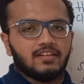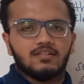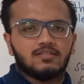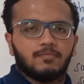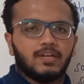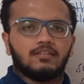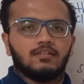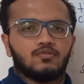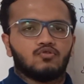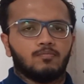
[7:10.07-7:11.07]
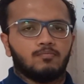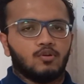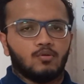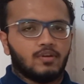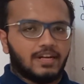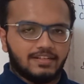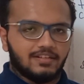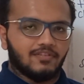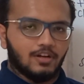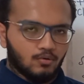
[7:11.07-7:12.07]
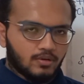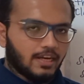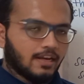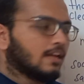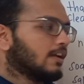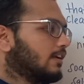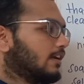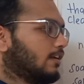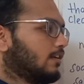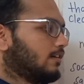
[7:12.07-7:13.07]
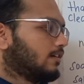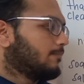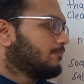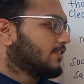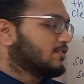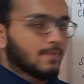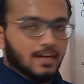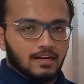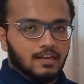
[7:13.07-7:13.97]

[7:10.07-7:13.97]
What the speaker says: just make the soap more lucrative and looking and smell.